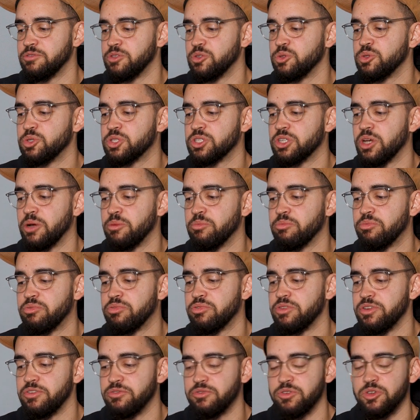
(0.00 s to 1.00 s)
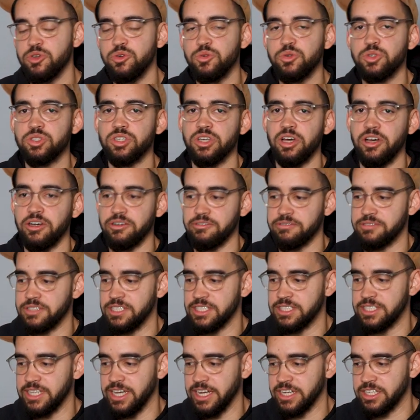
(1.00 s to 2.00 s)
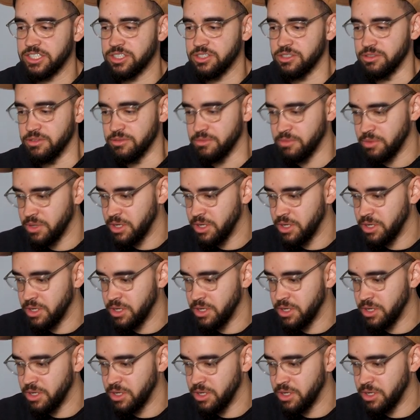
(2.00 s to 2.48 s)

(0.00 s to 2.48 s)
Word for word: you some previews of detection.